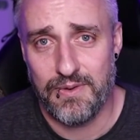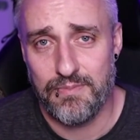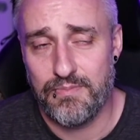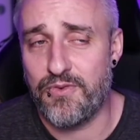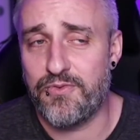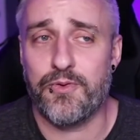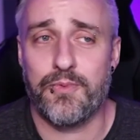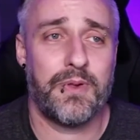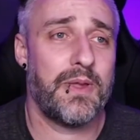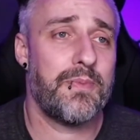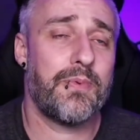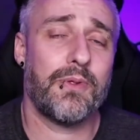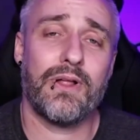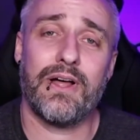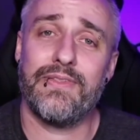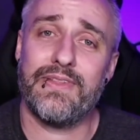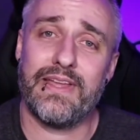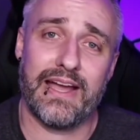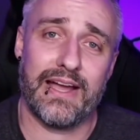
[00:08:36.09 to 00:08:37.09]
But for people
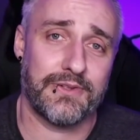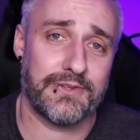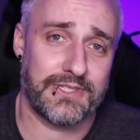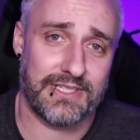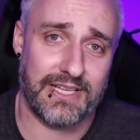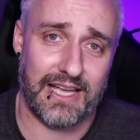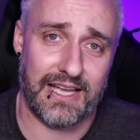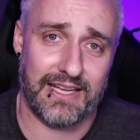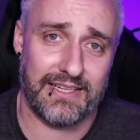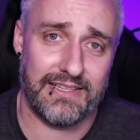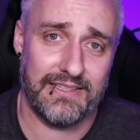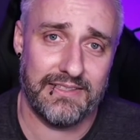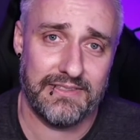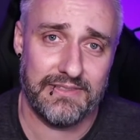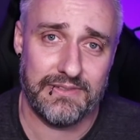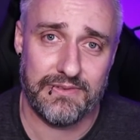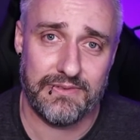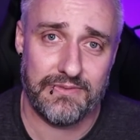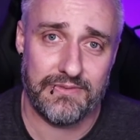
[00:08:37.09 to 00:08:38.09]
on the outside
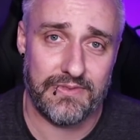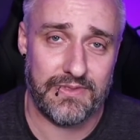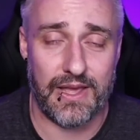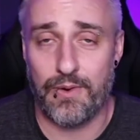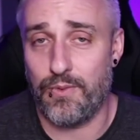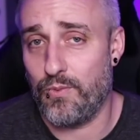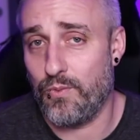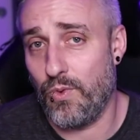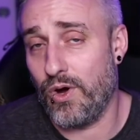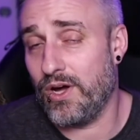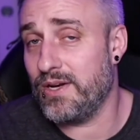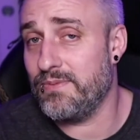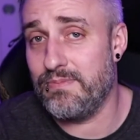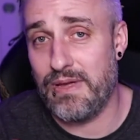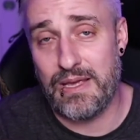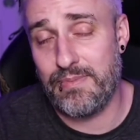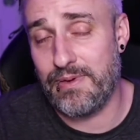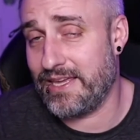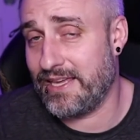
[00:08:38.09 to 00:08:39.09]
that, one,
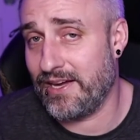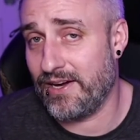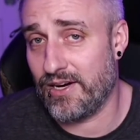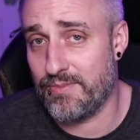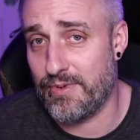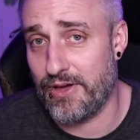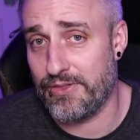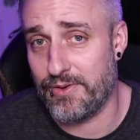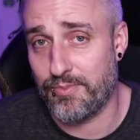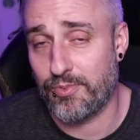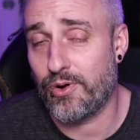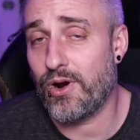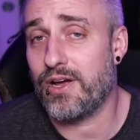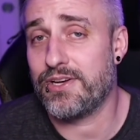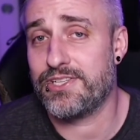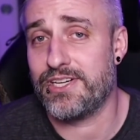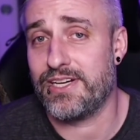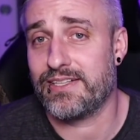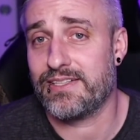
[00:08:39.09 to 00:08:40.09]
maybe care about the
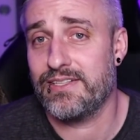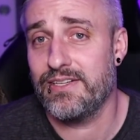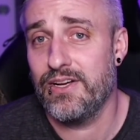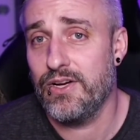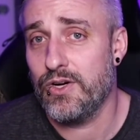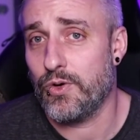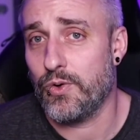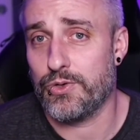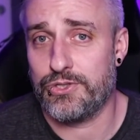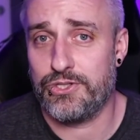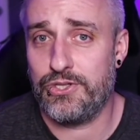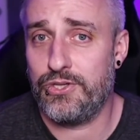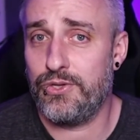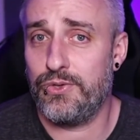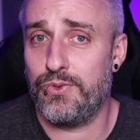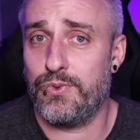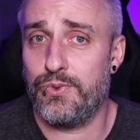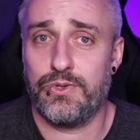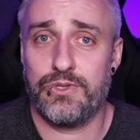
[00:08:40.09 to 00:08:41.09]
project, or
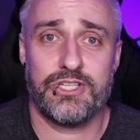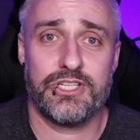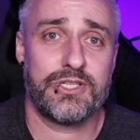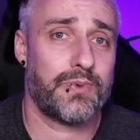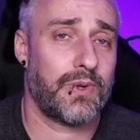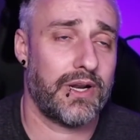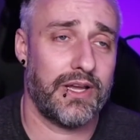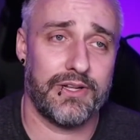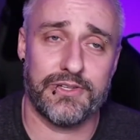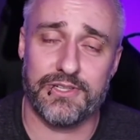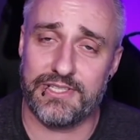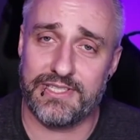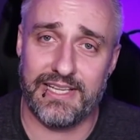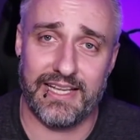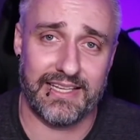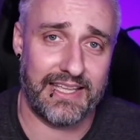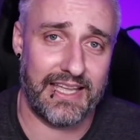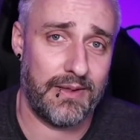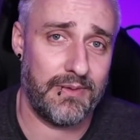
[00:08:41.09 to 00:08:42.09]
two, just want to
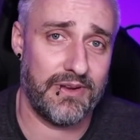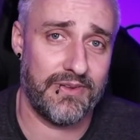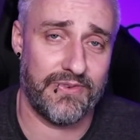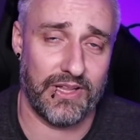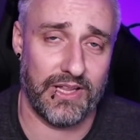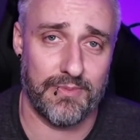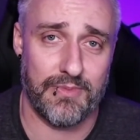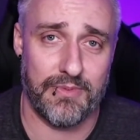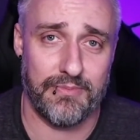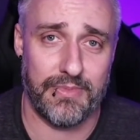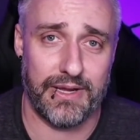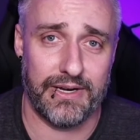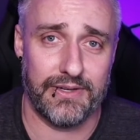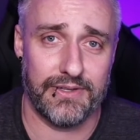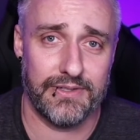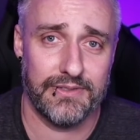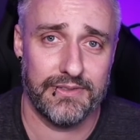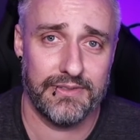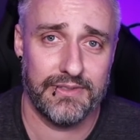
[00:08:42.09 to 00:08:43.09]
understand game development
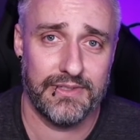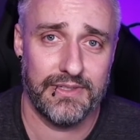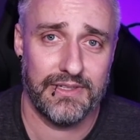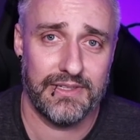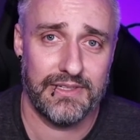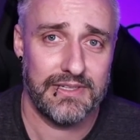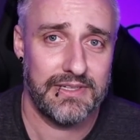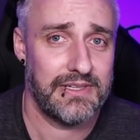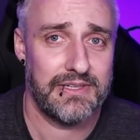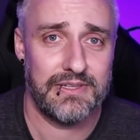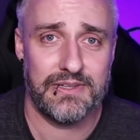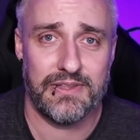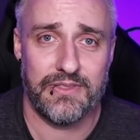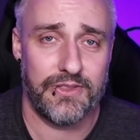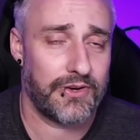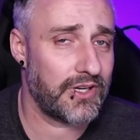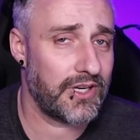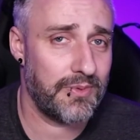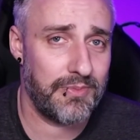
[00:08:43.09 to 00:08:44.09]
better,
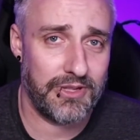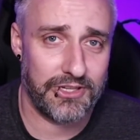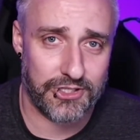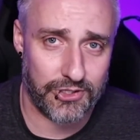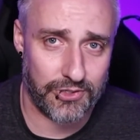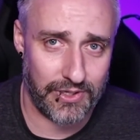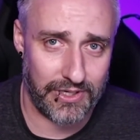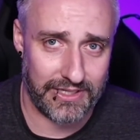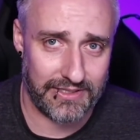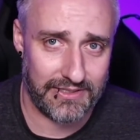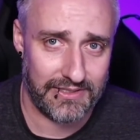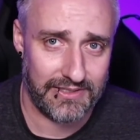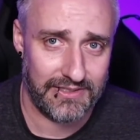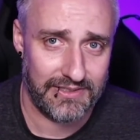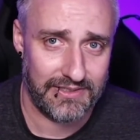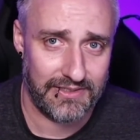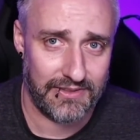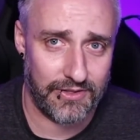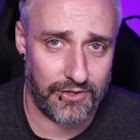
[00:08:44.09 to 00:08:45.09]
they're going to be intrigued.
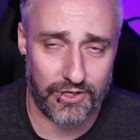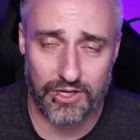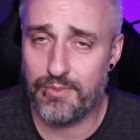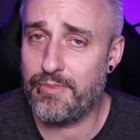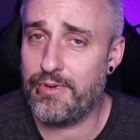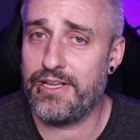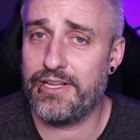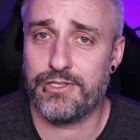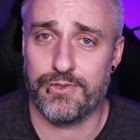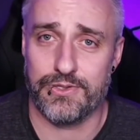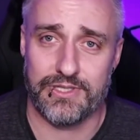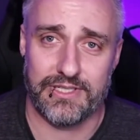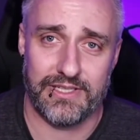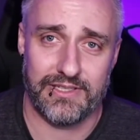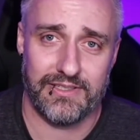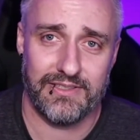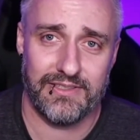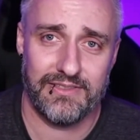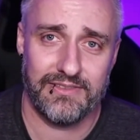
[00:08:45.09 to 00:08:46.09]
They're going to be
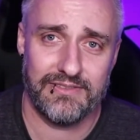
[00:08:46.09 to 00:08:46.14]
interested.